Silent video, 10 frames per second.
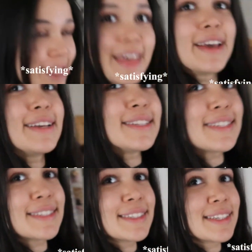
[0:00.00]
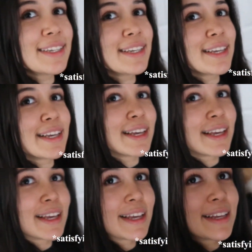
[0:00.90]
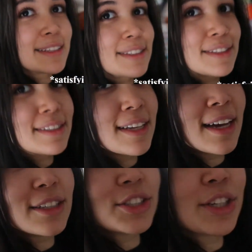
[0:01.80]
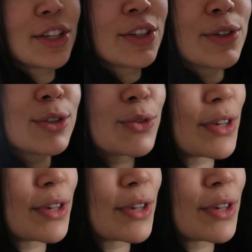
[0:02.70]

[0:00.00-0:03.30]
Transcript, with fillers: This is such a huge